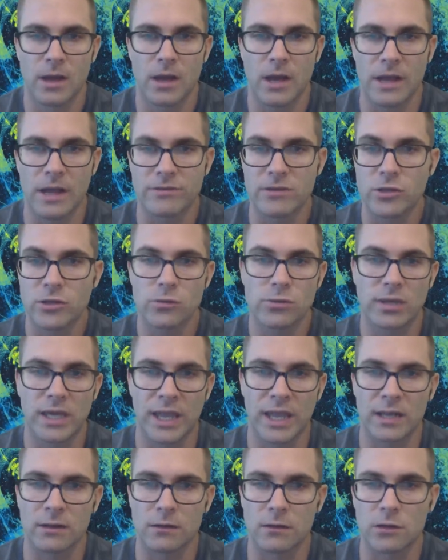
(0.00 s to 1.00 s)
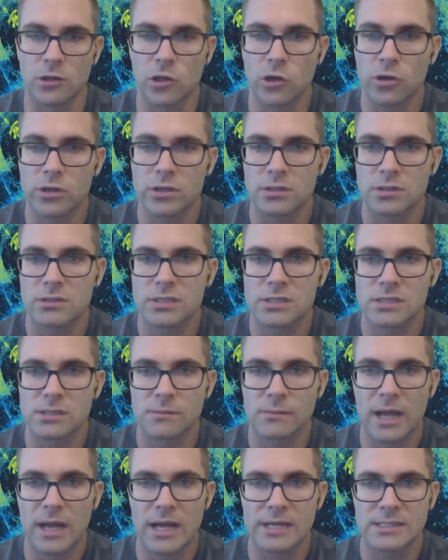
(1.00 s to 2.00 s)
I think you can look to
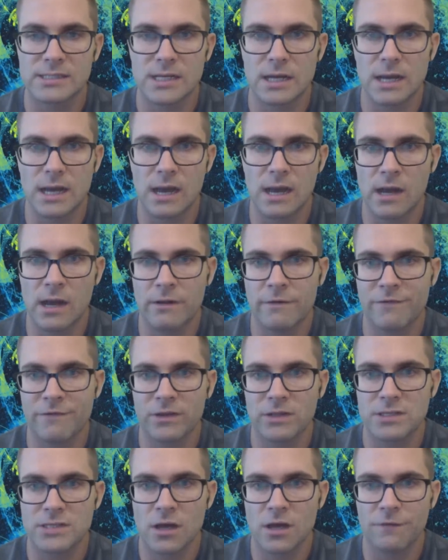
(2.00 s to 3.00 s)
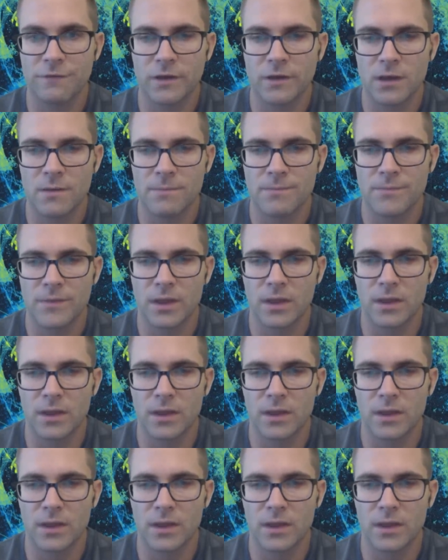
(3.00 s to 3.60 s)
some guys on Philadelphia.